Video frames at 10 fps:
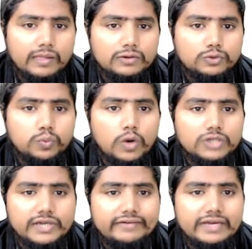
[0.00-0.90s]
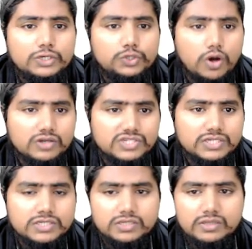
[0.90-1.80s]
wash away
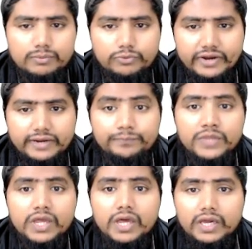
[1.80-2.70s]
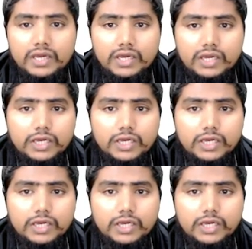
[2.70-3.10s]
toxins in the brain. Eat